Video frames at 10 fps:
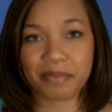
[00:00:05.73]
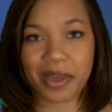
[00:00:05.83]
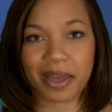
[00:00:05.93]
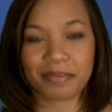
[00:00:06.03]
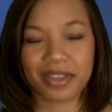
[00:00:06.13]

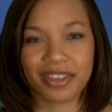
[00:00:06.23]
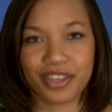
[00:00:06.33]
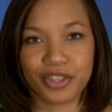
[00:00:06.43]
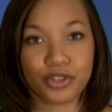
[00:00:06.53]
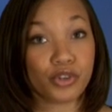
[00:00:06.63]
Mapp.
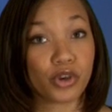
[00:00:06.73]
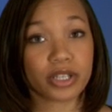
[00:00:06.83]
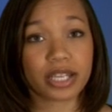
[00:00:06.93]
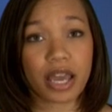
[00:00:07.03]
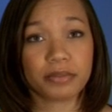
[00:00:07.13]
The New
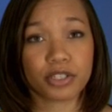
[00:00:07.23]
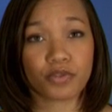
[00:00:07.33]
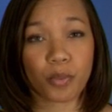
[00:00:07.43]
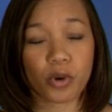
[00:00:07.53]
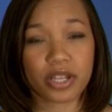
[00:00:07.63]
York Times is
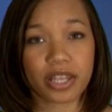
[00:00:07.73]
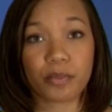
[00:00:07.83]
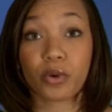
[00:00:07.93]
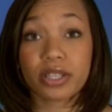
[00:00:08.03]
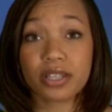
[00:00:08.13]
reporting
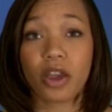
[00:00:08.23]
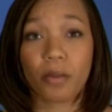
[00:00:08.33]
that President